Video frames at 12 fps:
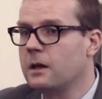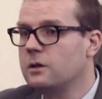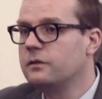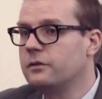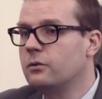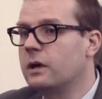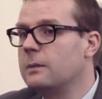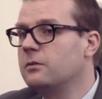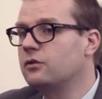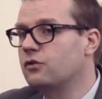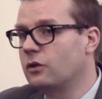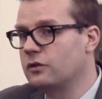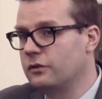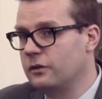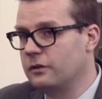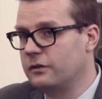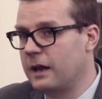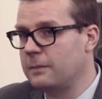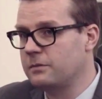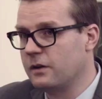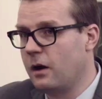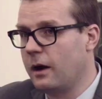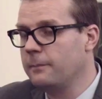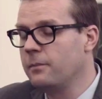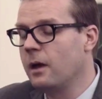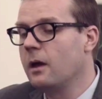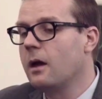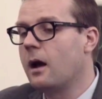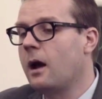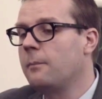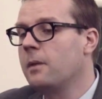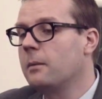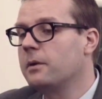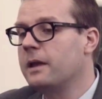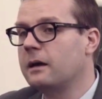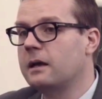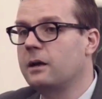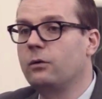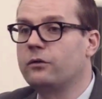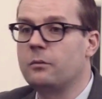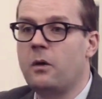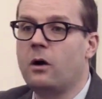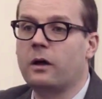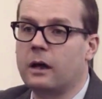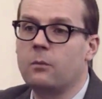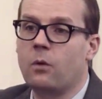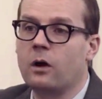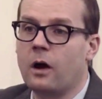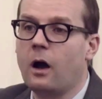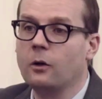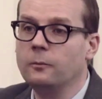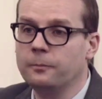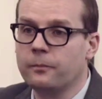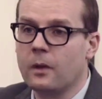you still keep your structures at the same time, but that kills the market in one go.